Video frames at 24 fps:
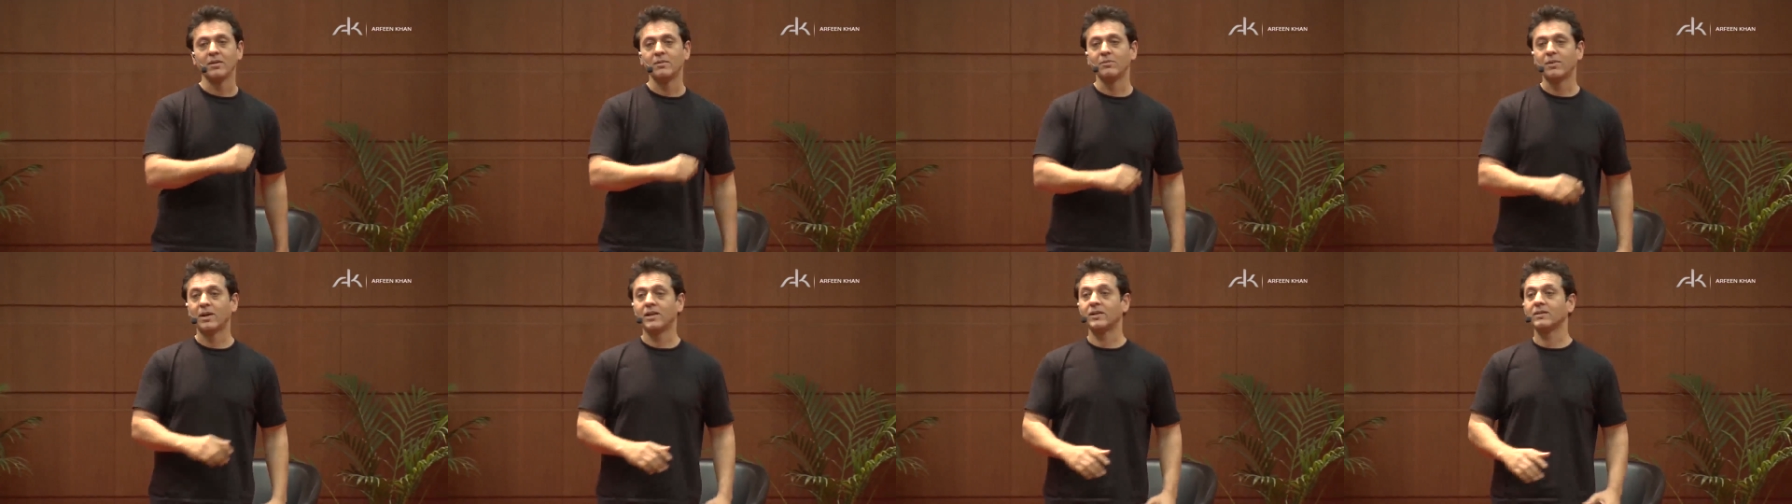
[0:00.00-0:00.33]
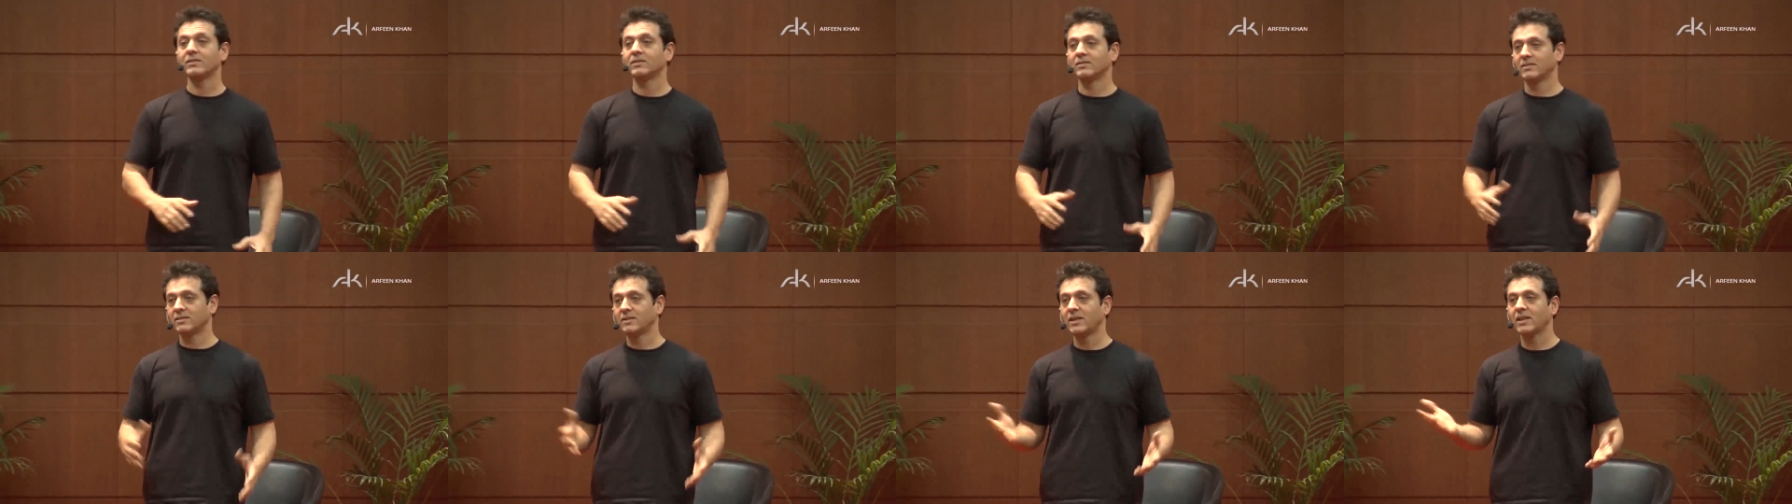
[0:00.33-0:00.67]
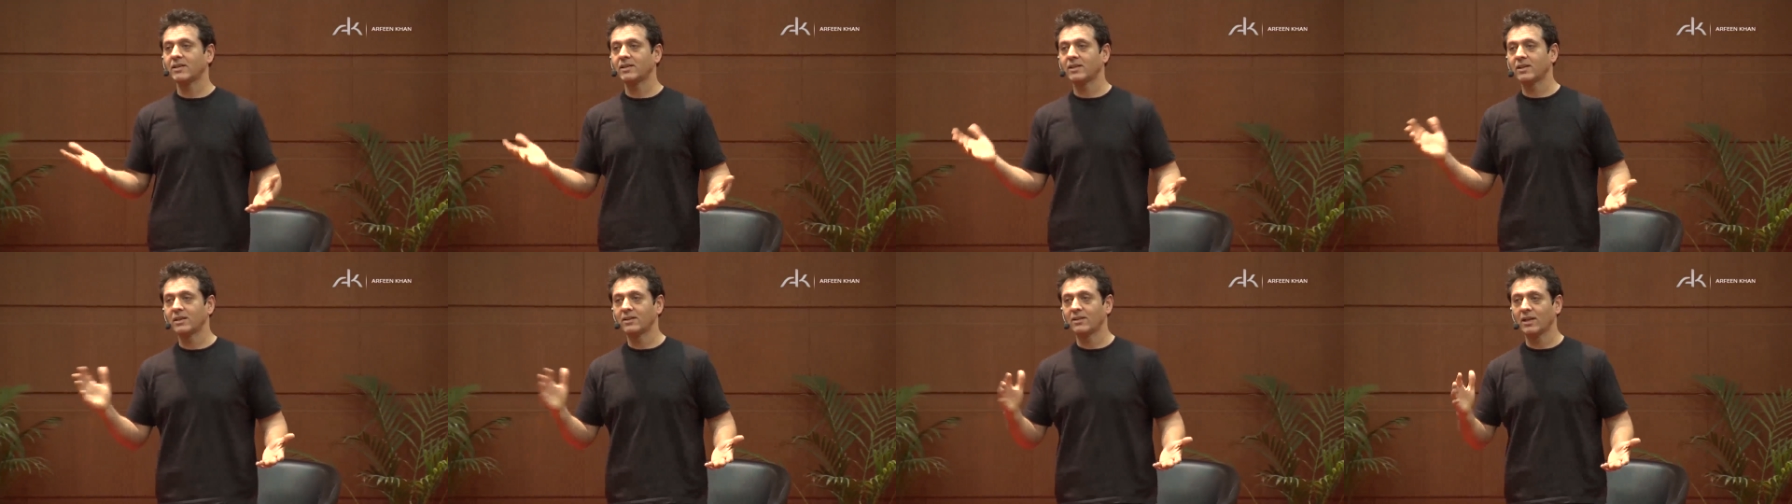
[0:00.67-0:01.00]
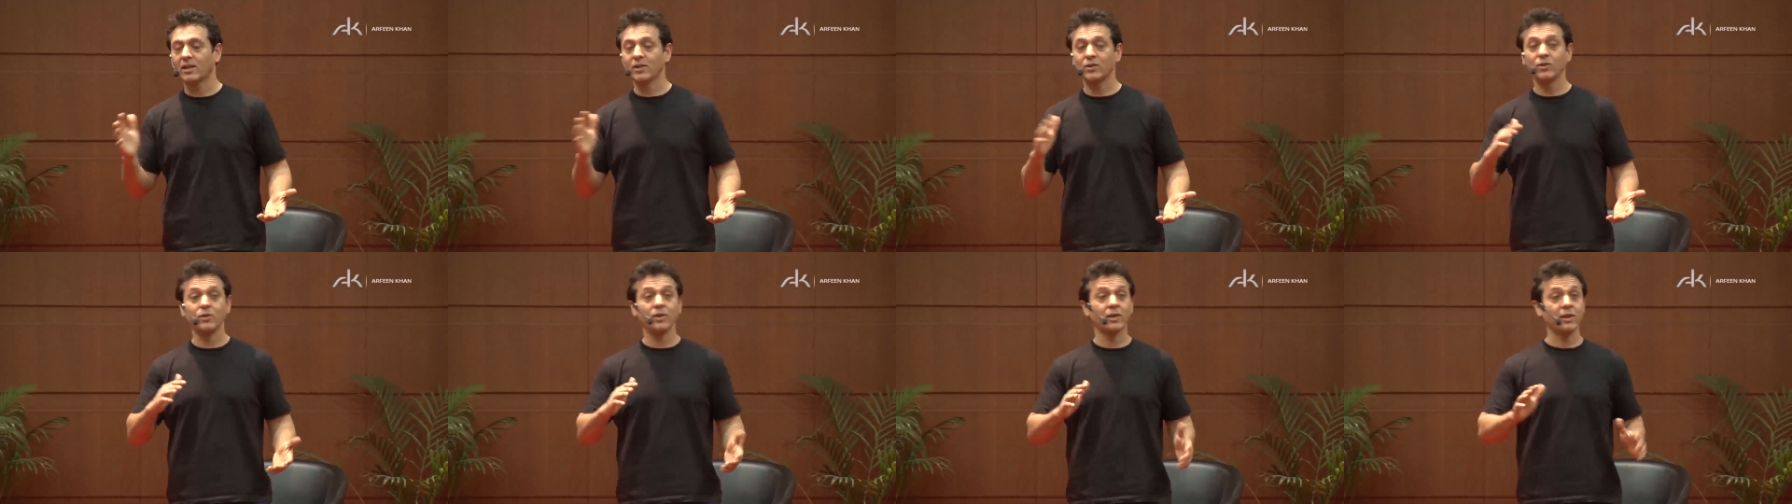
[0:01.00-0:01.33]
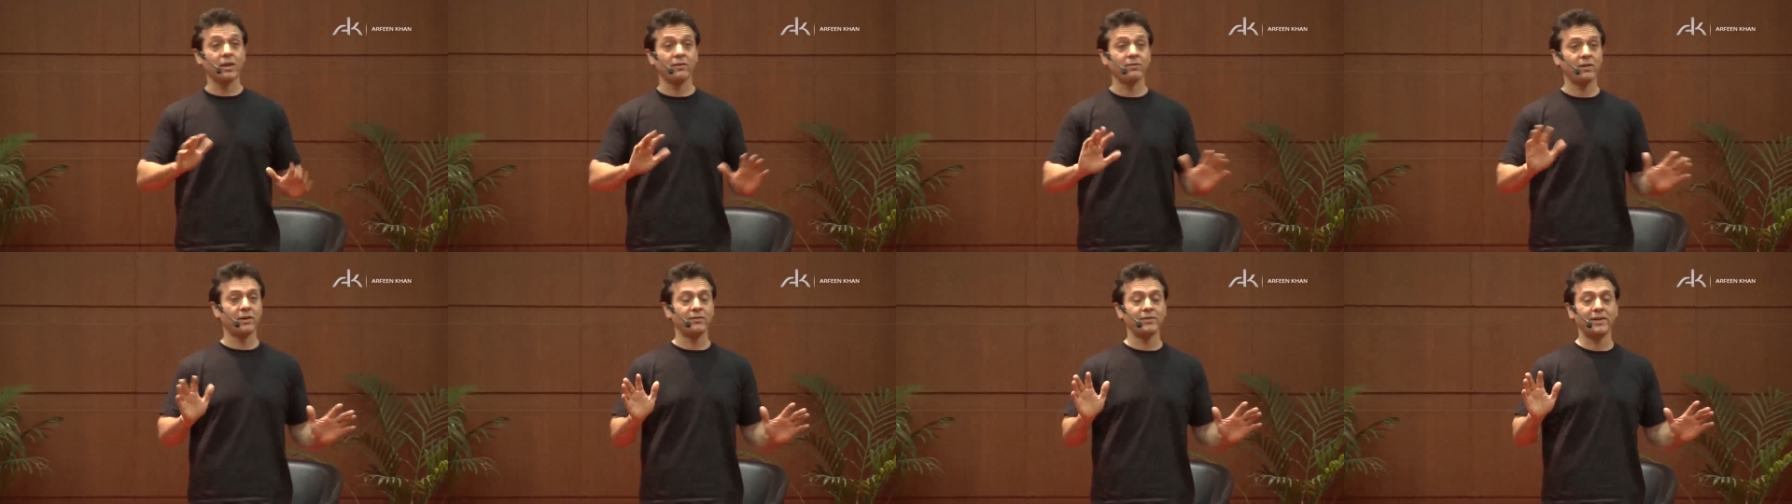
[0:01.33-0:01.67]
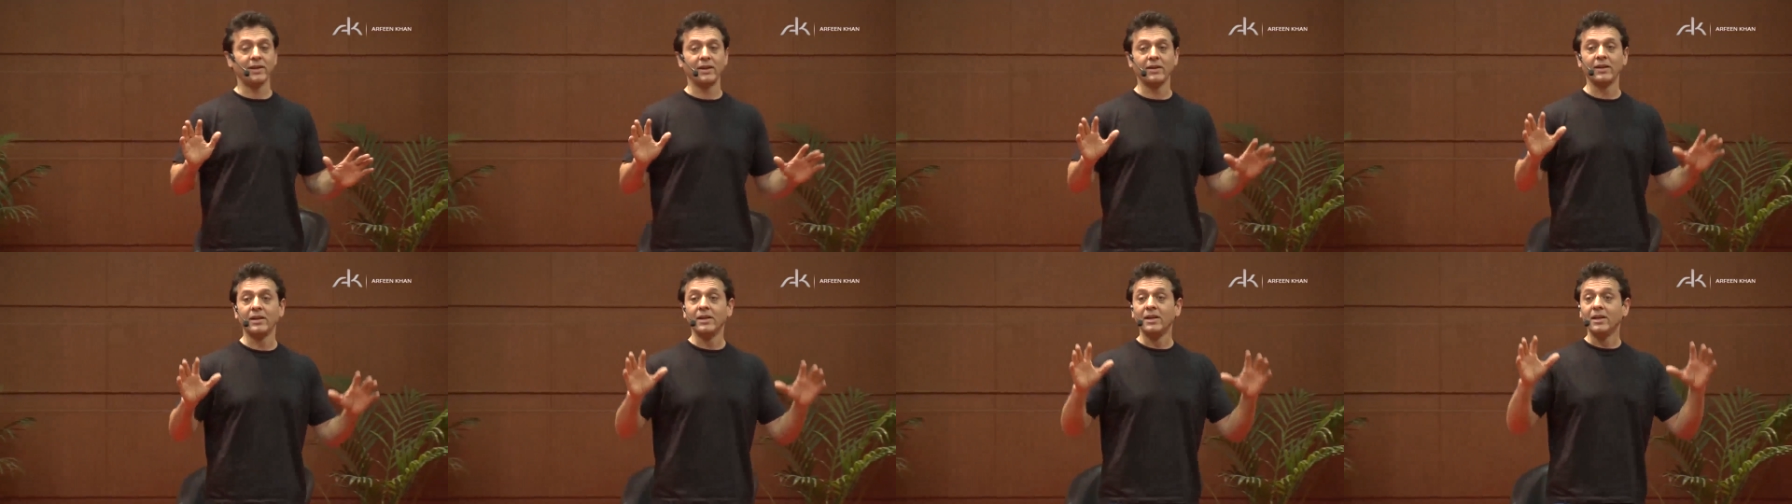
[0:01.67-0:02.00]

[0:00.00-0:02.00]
But this year, last 2 years, I've loved it.